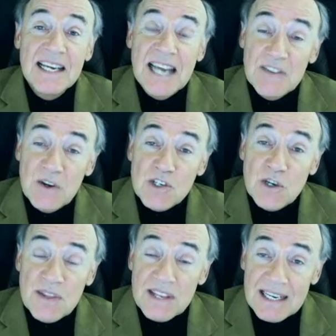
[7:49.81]
And those
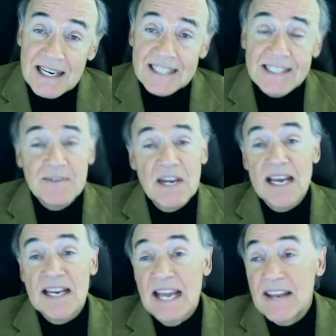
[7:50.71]
are in the gut,
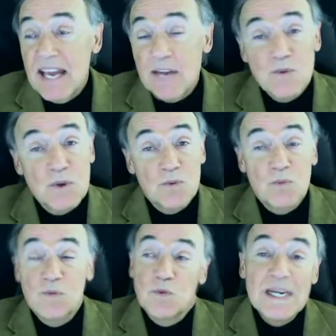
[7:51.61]
and that's what
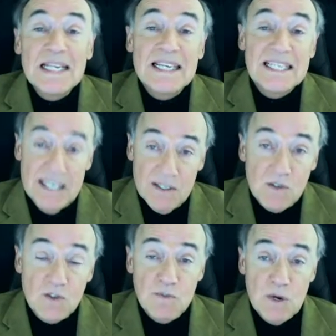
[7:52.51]
really
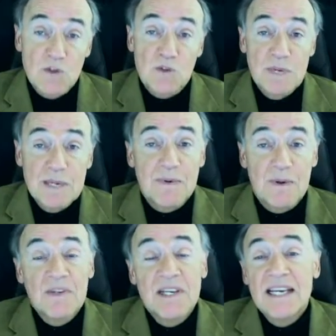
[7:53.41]
kills most people.